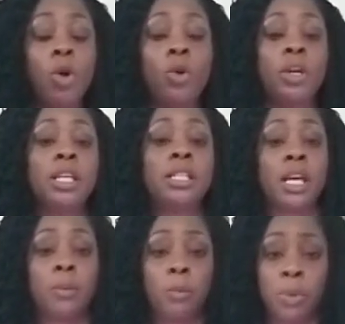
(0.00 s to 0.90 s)
or he's
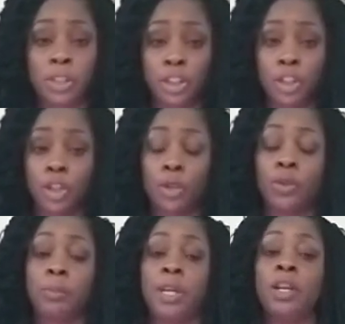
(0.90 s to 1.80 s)
helping pushing you, depending